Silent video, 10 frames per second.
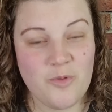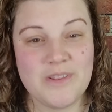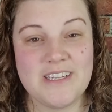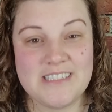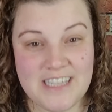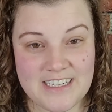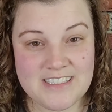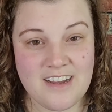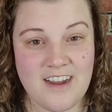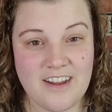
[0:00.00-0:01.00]
with the
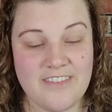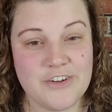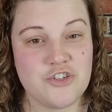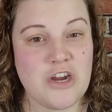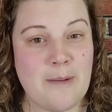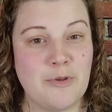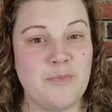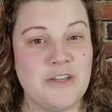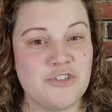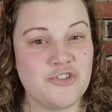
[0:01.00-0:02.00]
TikTok that dropped
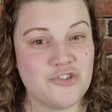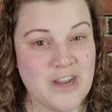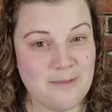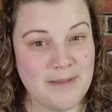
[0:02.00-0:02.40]
me straight